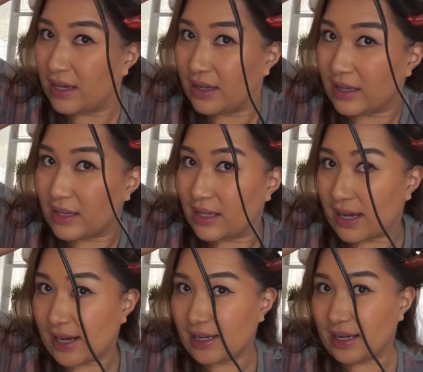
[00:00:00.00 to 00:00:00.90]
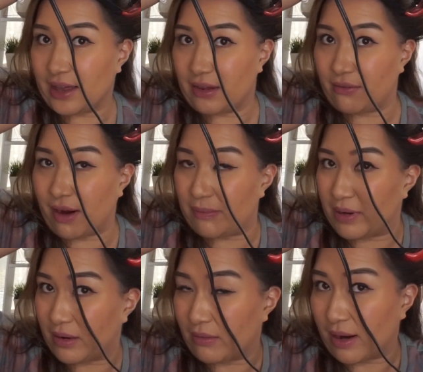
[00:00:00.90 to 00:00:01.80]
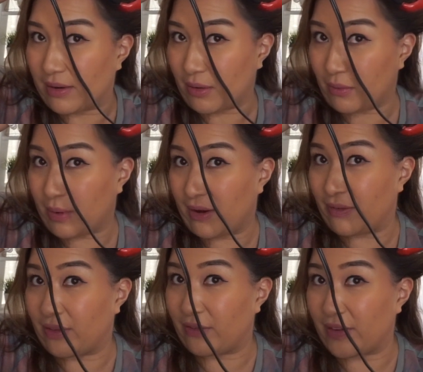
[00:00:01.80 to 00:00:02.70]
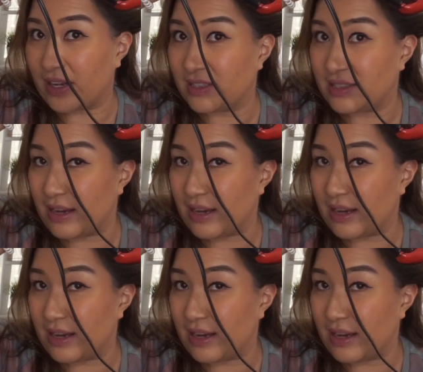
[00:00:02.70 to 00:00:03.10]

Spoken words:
like that, and then wrapping it around away from the face.